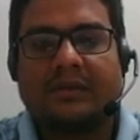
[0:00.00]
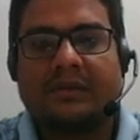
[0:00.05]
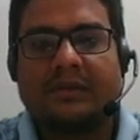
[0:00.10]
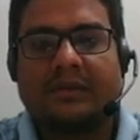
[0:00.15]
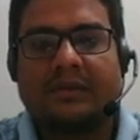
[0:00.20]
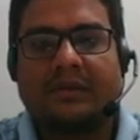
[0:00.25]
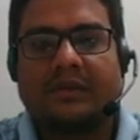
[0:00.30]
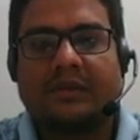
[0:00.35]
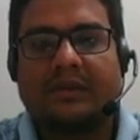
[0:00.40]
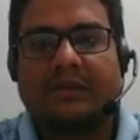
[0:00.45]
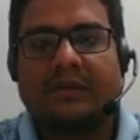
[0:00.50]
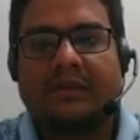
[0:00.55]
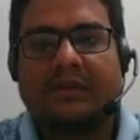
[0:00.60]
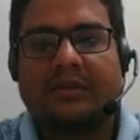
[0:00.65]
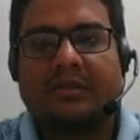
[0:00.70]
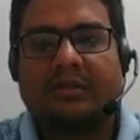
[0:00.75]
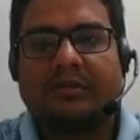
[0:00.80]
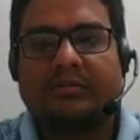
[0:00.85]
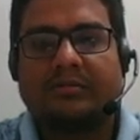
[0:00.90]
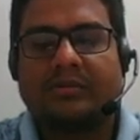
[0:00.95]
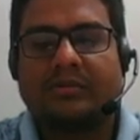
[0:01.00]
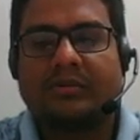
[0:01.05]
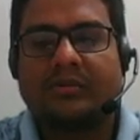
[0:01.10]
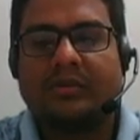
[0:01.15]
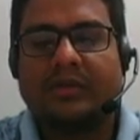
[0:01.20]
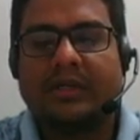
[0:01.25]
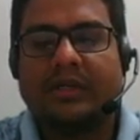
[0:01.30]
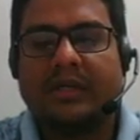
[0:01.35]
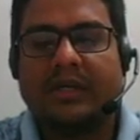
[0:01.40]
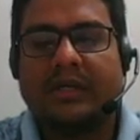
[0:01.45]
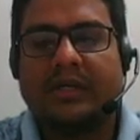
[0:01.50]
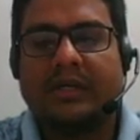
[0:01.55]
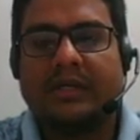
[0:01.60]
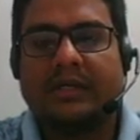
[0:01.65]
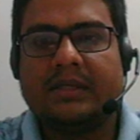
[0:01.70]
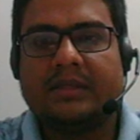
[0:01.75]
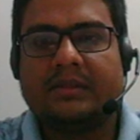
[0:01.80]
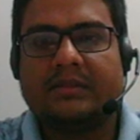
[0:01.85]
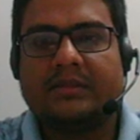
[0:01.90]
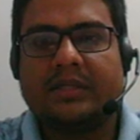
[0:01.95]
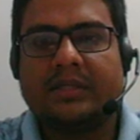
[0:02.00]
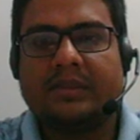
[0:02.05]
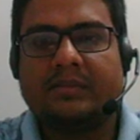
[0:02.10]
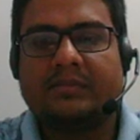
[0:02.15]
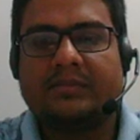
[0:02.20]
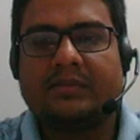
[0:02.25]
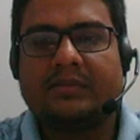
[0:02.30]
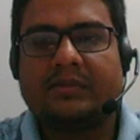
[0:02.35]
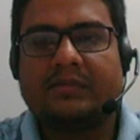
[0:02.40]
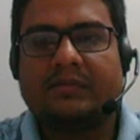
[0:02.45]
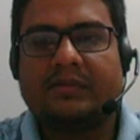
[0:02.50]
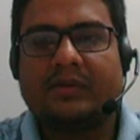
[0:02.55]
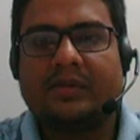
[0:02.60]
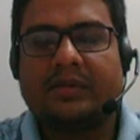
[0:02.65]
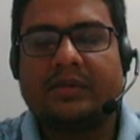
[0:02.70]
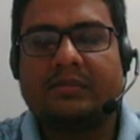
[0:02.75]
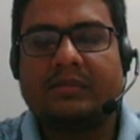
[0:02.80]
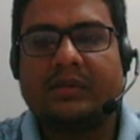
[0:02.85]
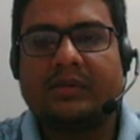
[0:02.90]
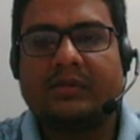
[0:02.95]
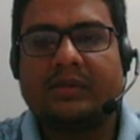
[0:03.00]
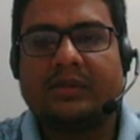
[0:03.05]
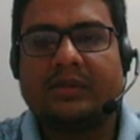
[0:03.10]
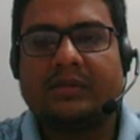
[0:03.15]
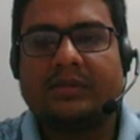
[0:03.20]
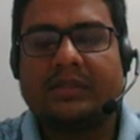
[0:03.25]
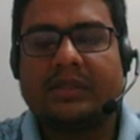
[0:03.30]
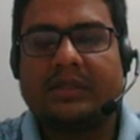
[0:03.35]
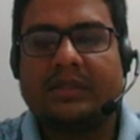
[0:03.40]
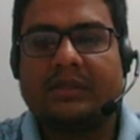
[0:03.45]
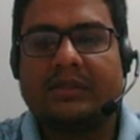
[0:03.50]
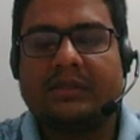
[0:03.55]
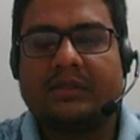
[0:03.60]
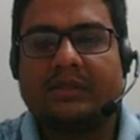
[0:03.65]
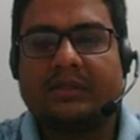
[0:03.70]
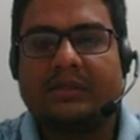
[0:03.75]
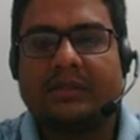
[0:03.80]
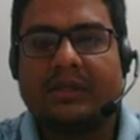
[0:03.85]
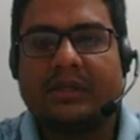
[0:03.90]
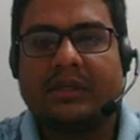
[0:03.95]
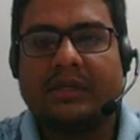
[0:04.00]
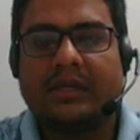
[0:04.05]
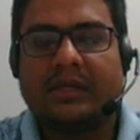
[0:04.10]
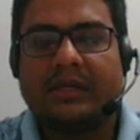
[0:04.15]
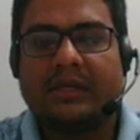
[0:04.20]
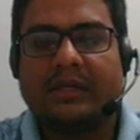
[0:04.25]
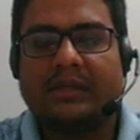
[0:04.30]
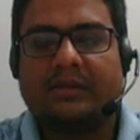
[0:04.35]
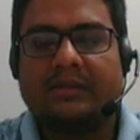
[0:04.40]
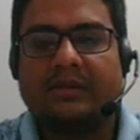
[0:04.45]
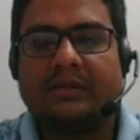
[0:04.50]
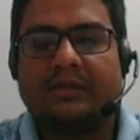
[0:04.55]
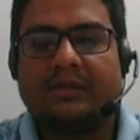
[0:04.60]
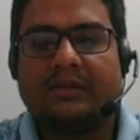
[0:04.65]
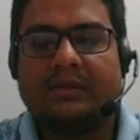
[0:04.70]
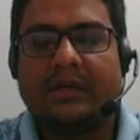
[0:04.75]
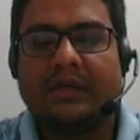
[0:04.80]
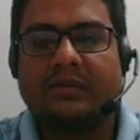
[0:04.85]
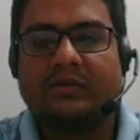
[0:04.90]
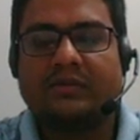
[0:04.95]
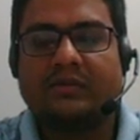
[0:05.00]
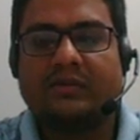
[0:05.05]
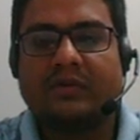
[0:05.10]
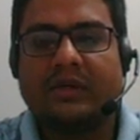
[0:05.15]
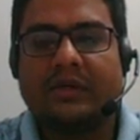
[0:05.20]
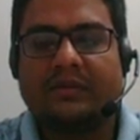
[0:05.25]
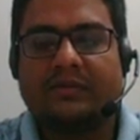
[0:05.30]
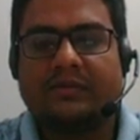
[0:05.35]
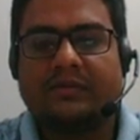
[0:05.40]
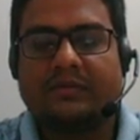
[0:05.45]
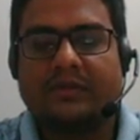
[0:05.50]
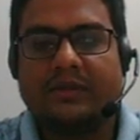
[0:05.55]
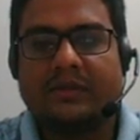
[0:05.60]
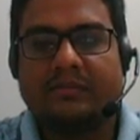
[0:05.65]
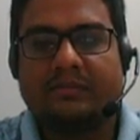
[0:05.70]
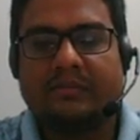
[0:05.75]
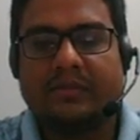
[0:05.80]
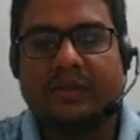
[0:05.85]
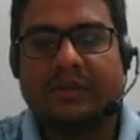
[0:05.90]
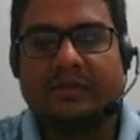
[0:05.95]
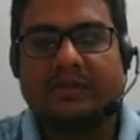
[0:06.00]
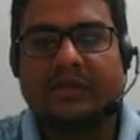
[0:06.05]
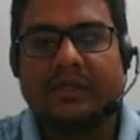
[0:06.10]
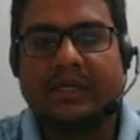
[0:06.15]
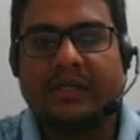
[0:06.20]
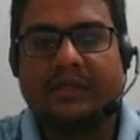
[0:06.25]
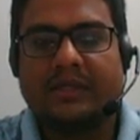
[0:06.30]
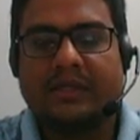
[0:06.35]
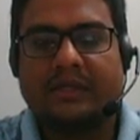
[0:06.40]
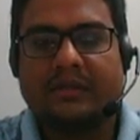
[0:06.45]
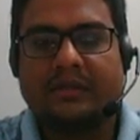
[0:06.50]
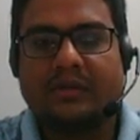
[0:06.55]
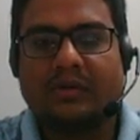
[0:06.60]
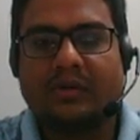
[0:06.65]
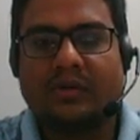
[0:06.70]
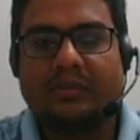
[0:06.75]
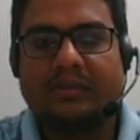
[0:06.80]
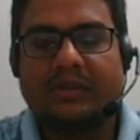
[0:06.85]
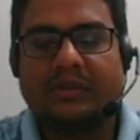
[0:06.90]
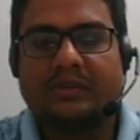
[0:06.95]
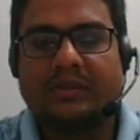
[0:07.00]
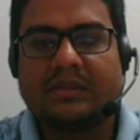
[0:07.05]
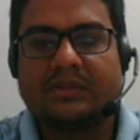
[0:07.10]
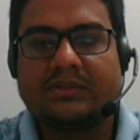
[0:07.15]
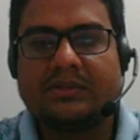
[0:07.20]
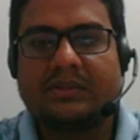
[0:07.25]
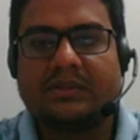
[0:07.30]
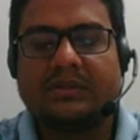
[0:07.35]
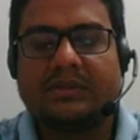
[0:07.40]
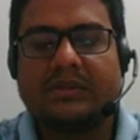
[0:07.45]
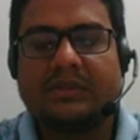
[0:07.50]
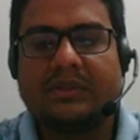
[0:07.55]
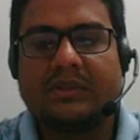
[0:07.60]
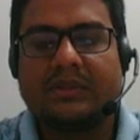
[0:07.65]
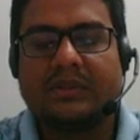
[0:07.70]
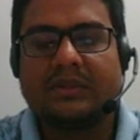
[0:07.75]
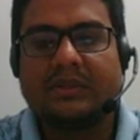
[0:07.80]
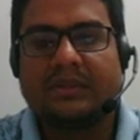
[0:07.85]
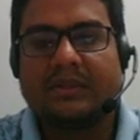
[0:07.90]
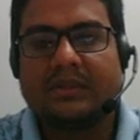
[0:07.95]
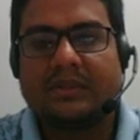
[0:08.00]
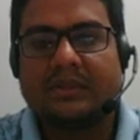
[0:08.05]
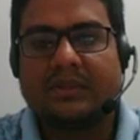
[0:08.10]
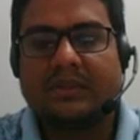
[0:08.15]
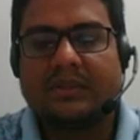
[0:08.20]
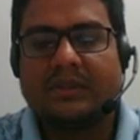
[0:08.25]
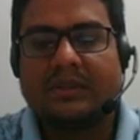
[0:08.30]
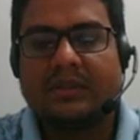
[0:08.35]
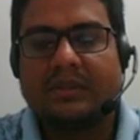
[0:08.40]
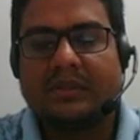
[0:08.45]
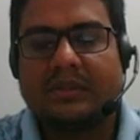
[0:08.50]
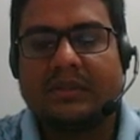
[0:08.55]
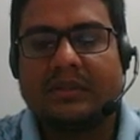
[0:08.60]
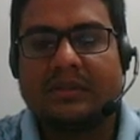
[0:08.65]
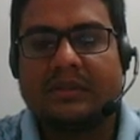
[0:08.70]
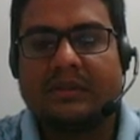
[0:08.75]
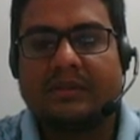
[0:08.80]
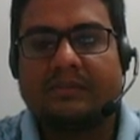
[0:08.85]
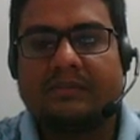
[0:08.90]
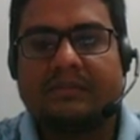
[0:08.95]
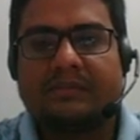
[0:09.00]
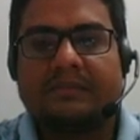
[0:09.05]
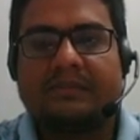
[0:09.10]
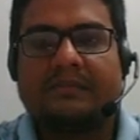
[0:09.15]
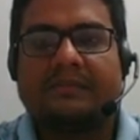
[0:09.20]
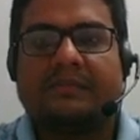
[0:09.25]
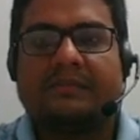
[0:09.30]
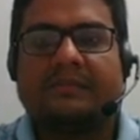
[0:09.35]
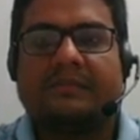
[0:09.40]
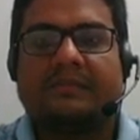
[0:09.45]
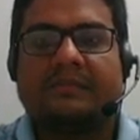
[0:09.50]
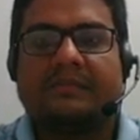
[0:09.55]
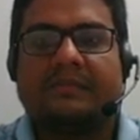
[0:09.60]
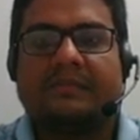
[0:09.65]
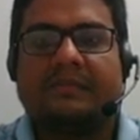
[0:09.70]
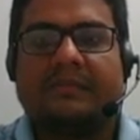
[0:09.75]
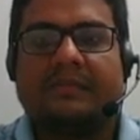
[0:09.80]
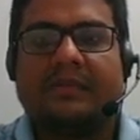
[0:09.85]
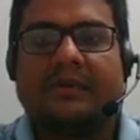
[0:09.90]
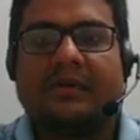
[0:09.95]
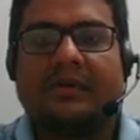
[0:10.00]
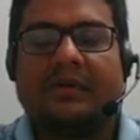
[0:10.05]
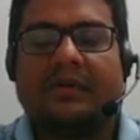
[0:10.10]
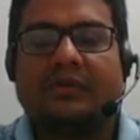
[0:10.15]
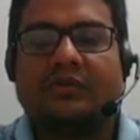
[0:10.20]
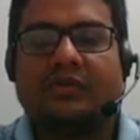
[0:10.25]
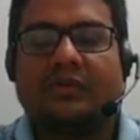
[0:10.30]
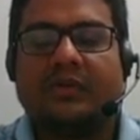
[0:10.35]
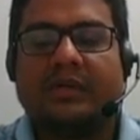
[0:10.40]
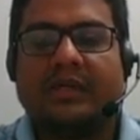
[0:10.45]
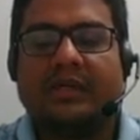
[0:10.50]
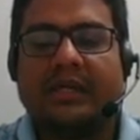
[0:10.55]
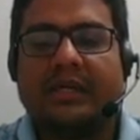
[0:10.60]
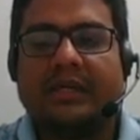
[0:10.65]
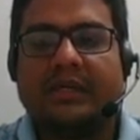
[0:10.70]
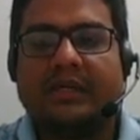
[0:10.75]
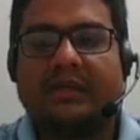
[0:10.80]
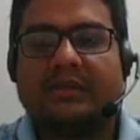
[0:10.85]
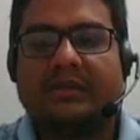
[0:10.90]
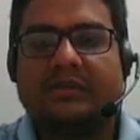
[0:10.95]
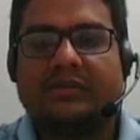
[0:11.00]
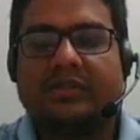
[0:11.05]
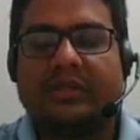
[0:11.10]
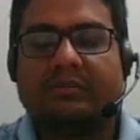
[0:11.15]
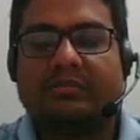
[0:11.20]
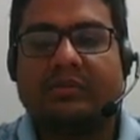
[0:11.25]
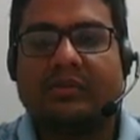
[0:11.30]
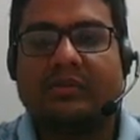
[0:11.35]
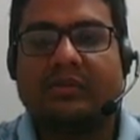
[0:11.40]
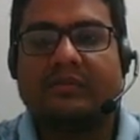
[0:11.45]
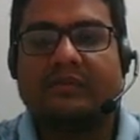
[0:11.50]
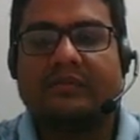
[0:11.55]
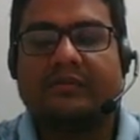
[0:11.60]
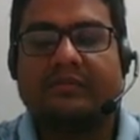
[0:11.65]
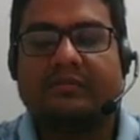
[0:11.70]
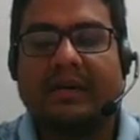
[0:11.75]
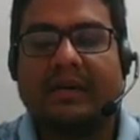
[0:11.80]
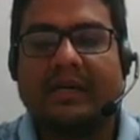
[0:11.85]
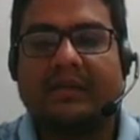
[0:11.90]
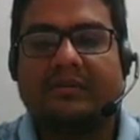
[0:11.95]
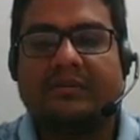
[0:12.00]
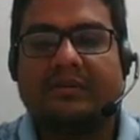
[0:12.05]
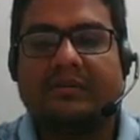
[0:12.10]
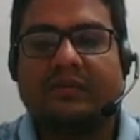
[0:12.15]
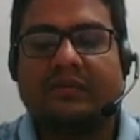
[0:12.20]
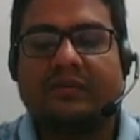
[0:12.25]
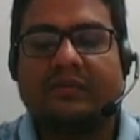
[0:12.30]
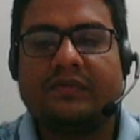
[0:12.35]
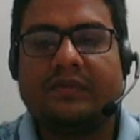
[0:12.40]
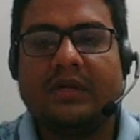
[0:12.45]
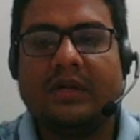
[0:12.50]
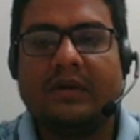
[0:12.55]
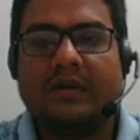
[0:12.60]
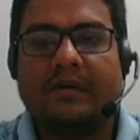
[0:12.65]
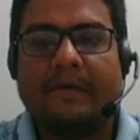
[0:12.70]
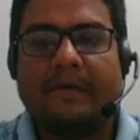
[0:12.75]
So in any steps, if you are unable to understand and any doubts you have, then please write that in the comment section. Also in any other chapter of maths, if you feel